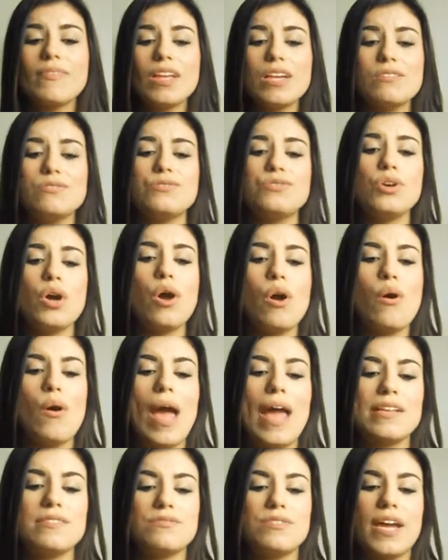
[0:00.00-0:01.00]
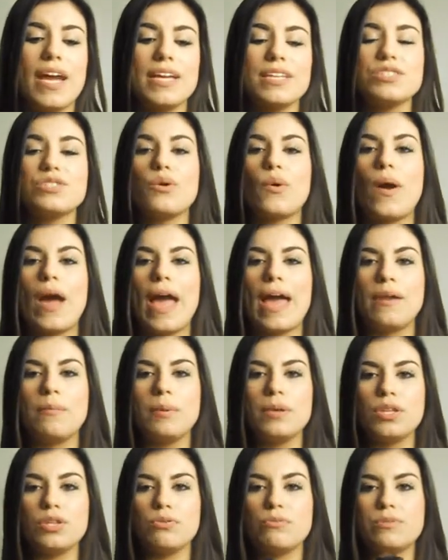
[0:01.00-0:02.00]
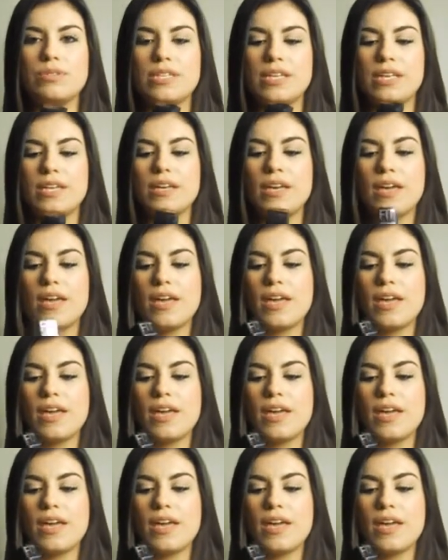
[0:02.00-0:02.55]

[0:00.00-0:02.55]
So as you guys know, I had been using